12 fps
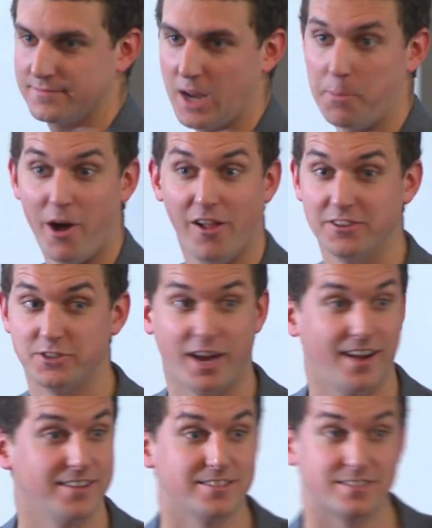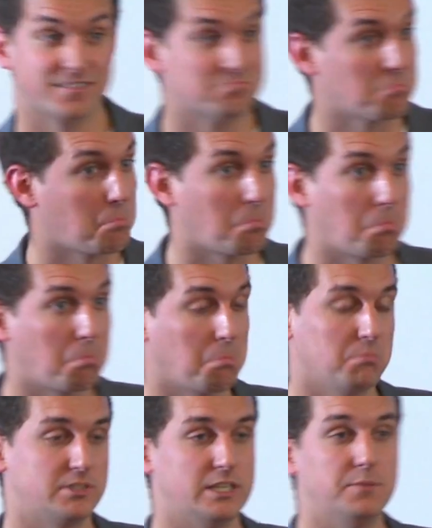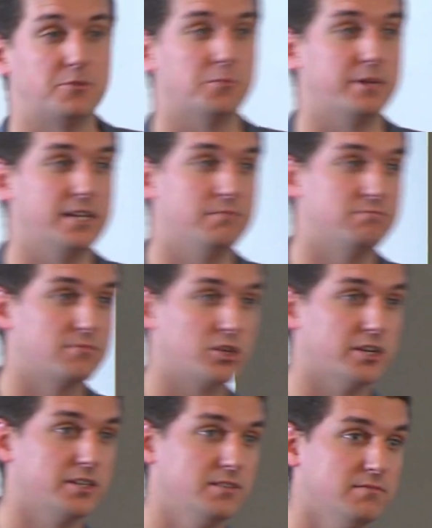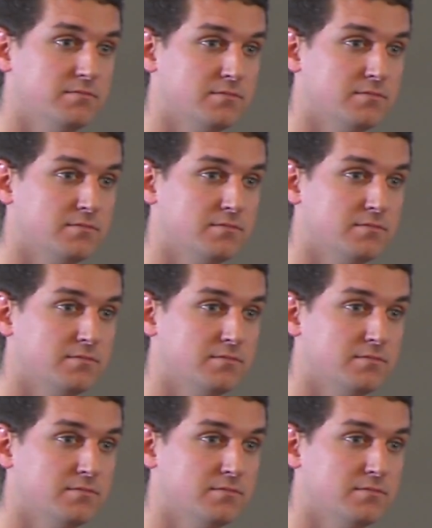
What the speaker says: Apologize. Seems to be good.